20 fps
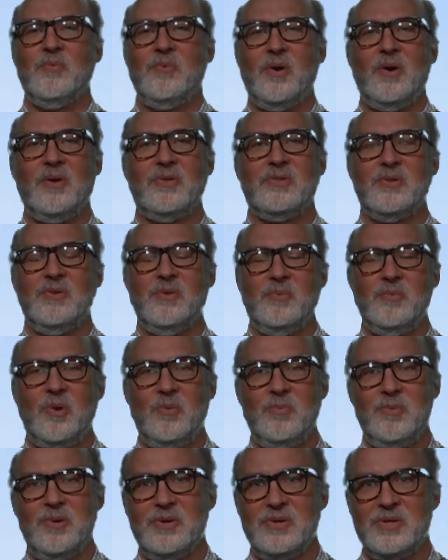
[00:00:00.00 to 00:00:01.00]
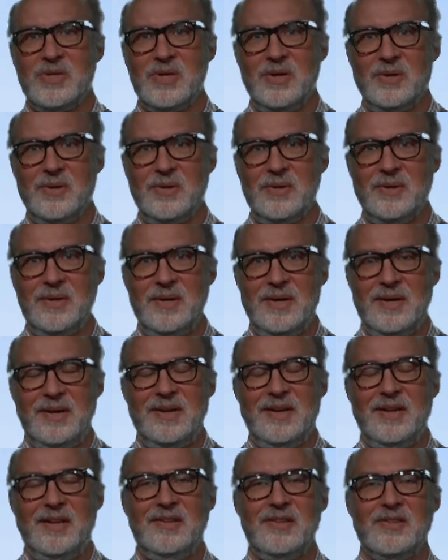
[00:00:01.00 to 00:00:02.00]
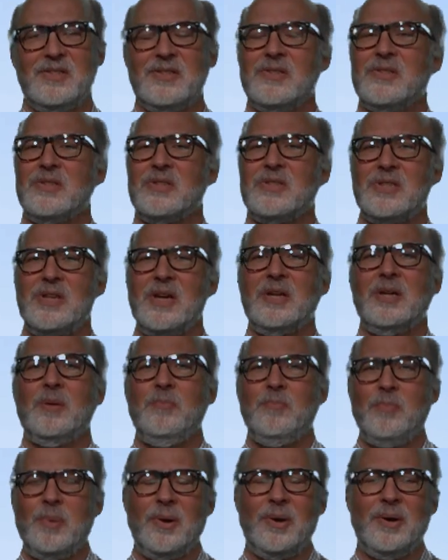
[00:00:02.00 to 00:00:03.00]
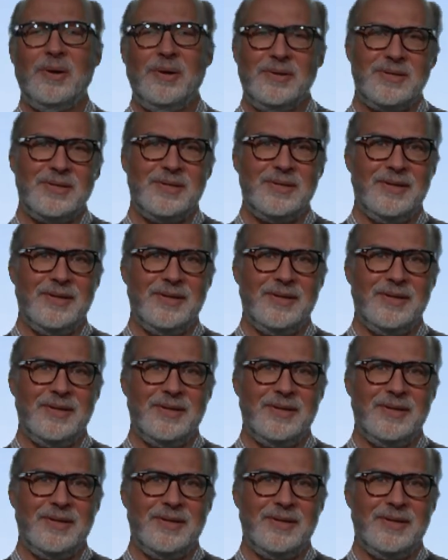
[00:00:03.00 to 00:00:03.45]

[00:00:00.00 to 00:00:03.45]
Vaults of the Beaumier Center. And this is a second part